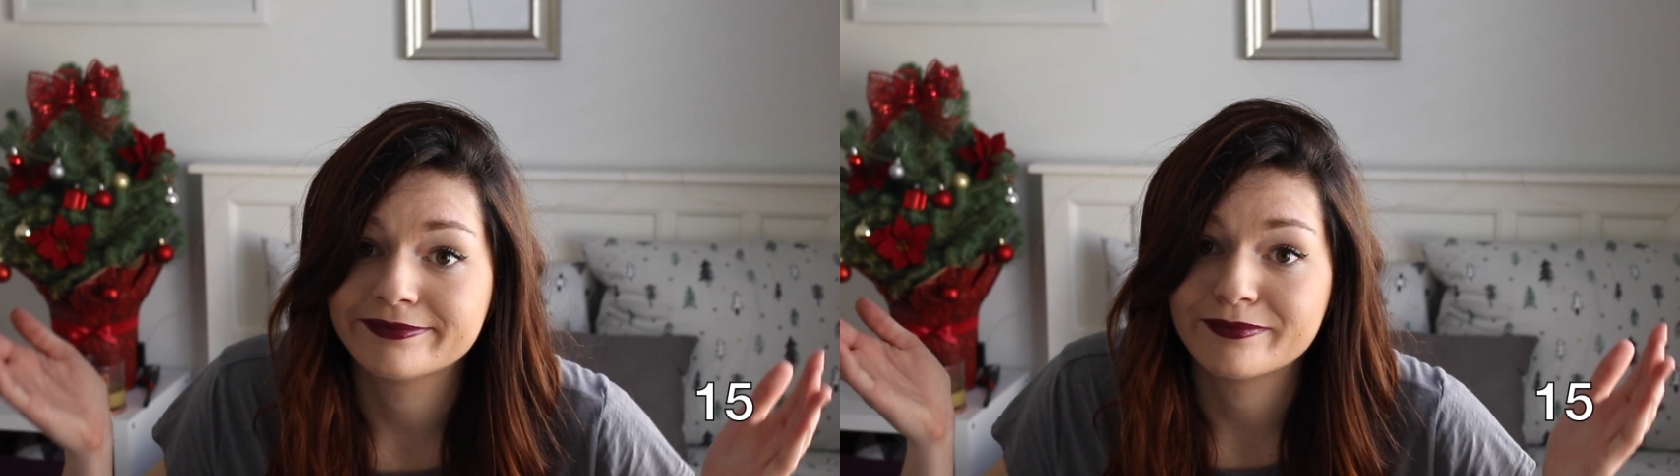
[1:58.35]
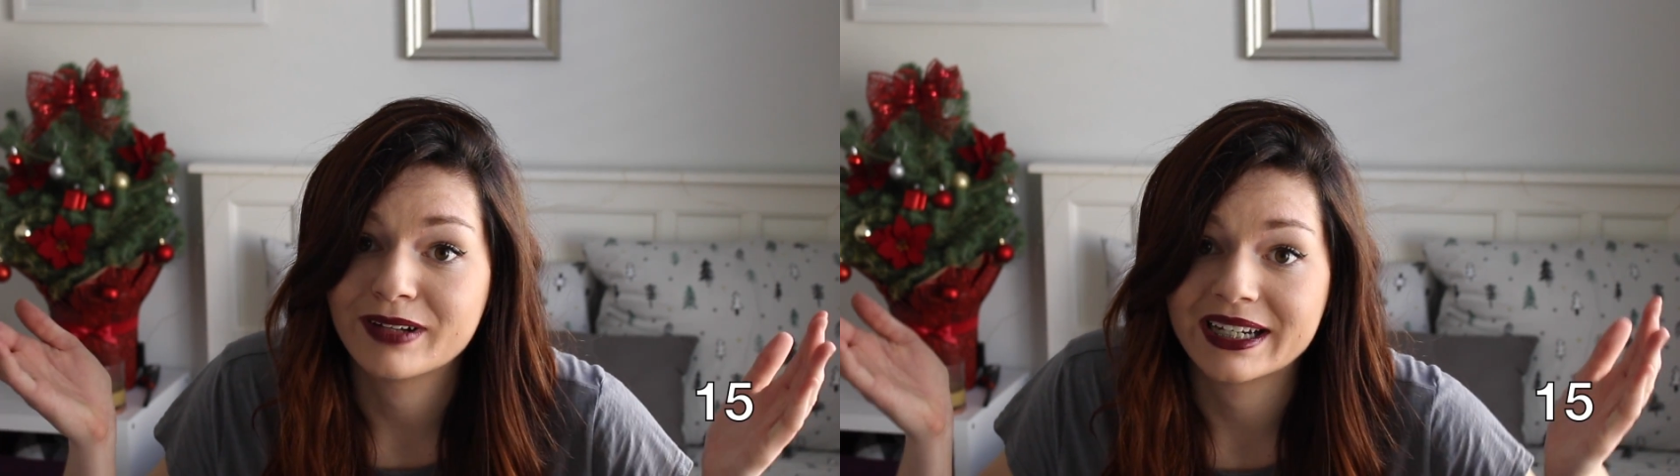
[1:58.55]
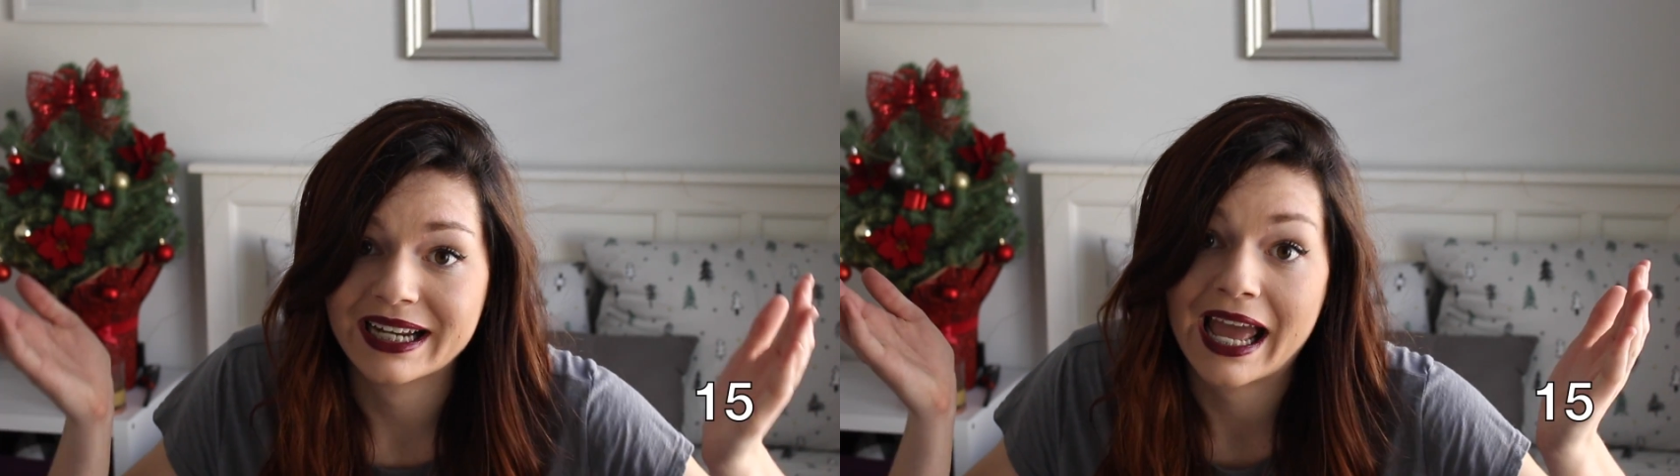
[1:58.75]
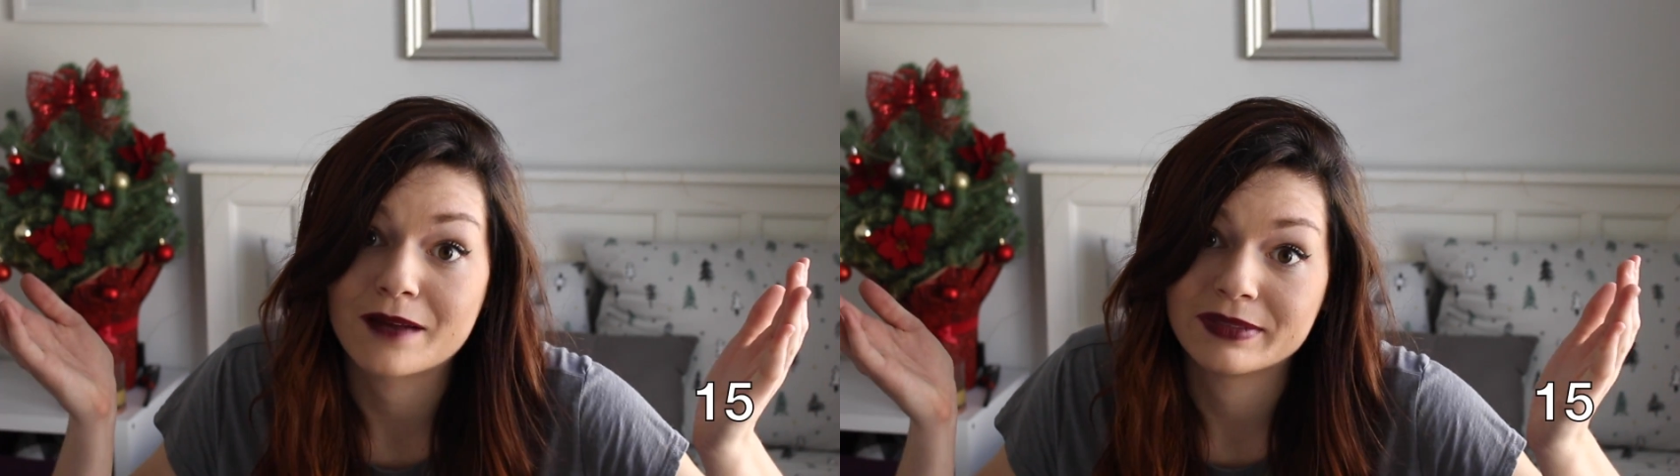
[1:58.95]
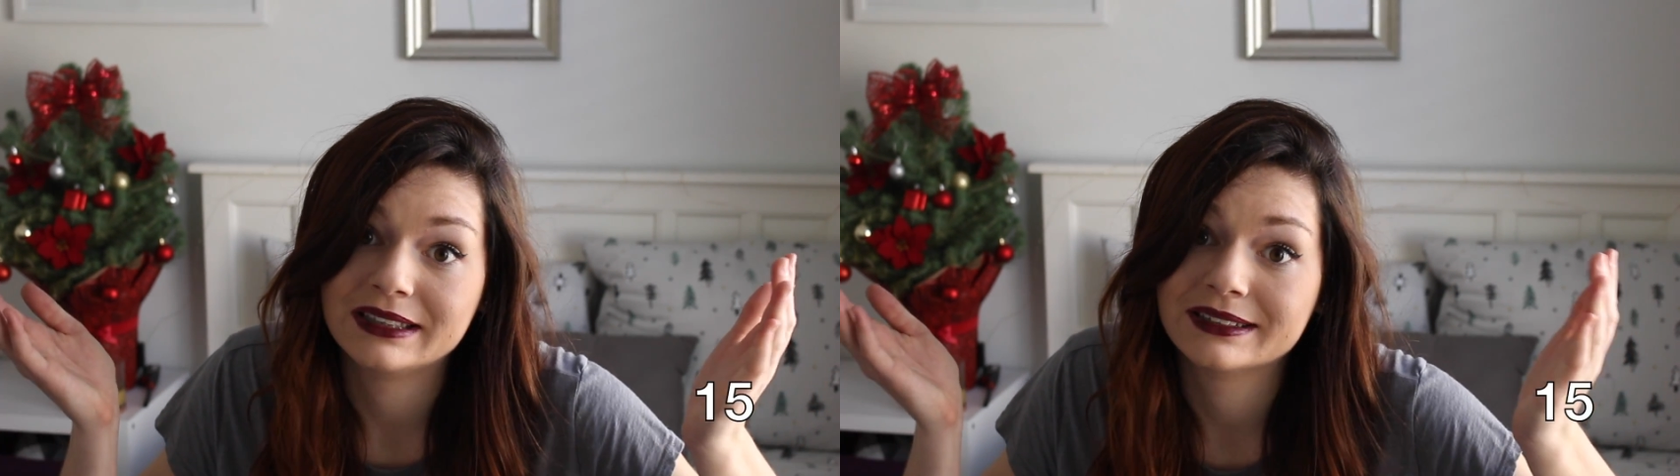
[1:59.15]
but it
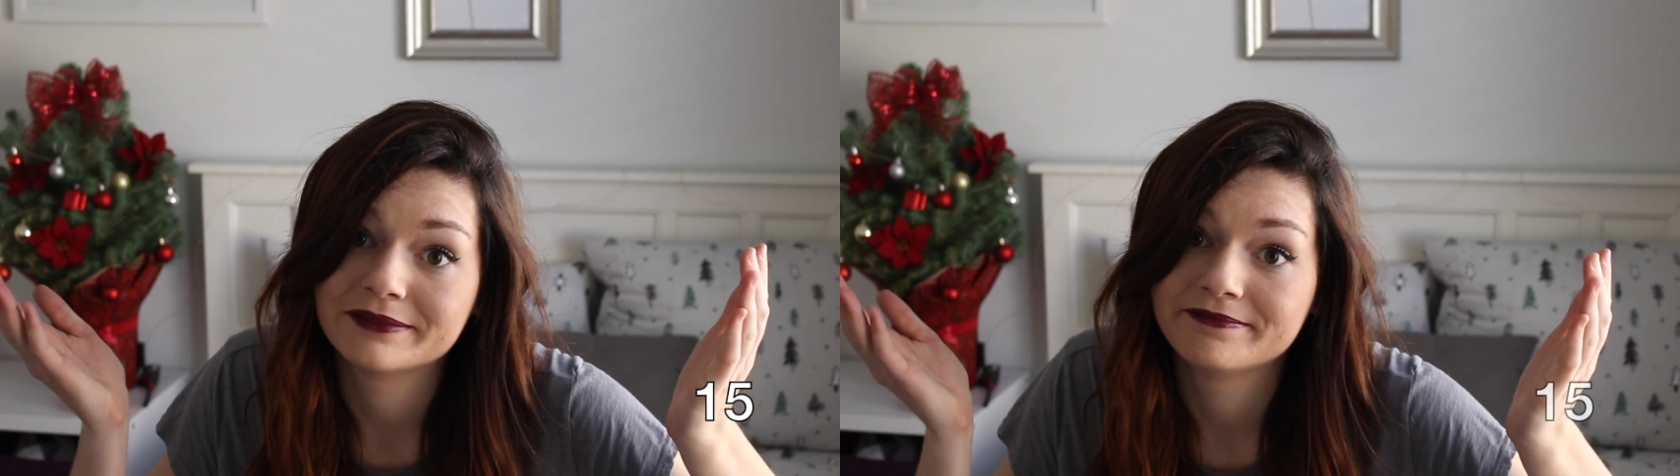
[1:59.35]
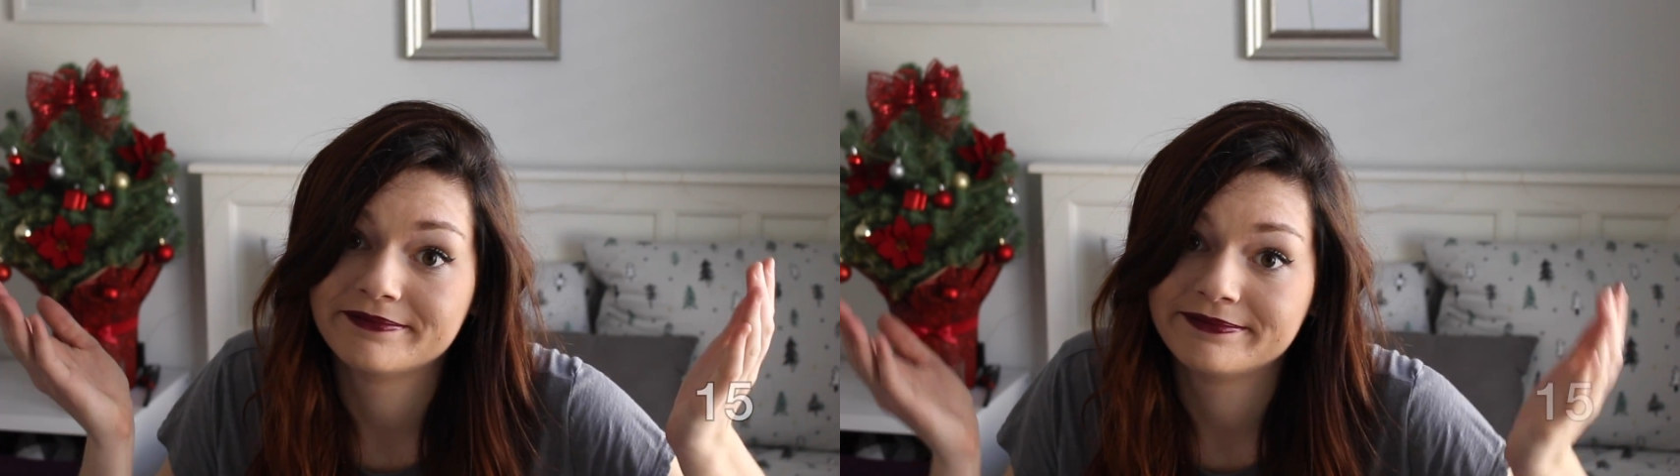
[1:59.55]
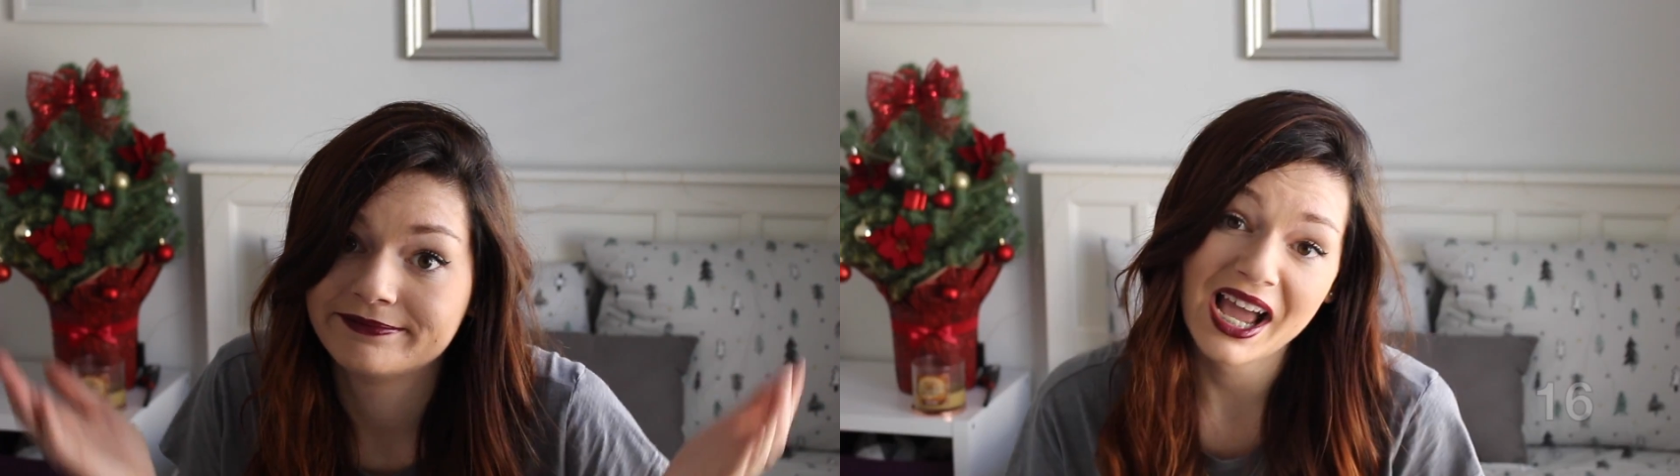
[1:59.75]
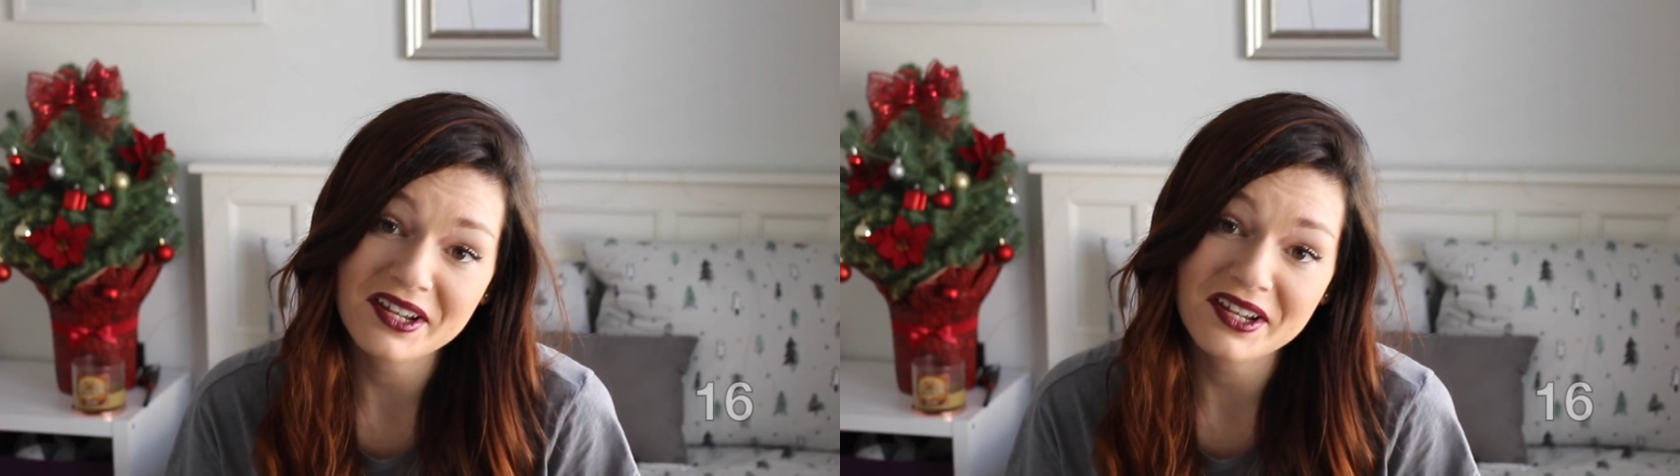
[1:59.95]
happened. In